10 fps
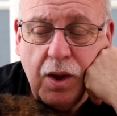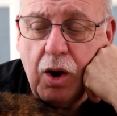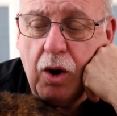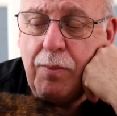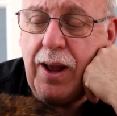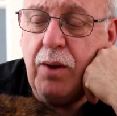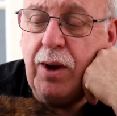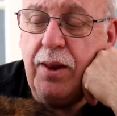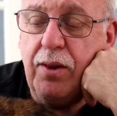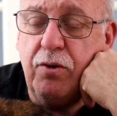Oh, by the
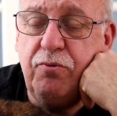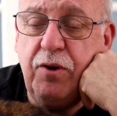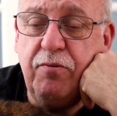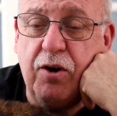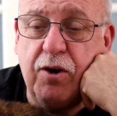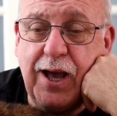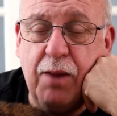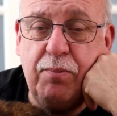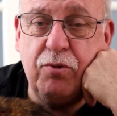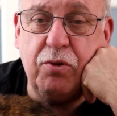way, those Vivo
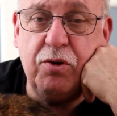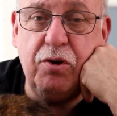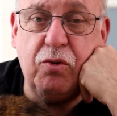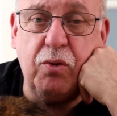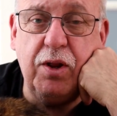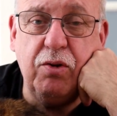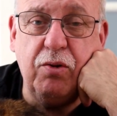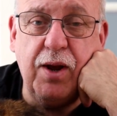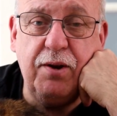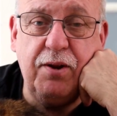calipers were
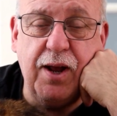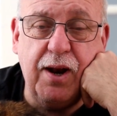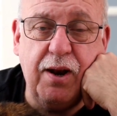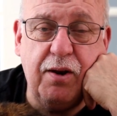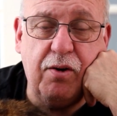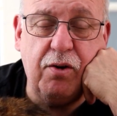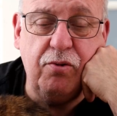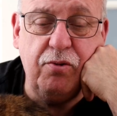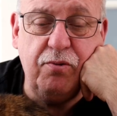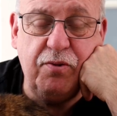$22.99 and are
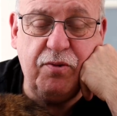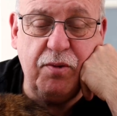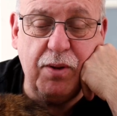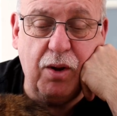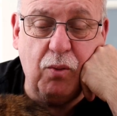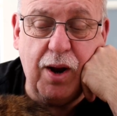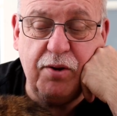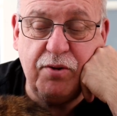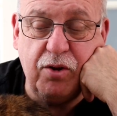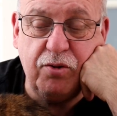150mm,
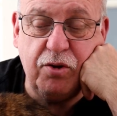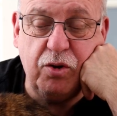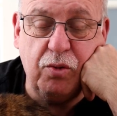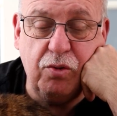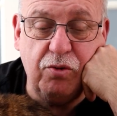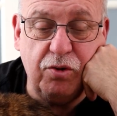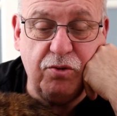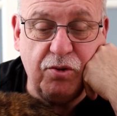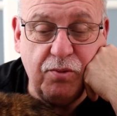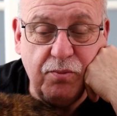whereas those are 200s.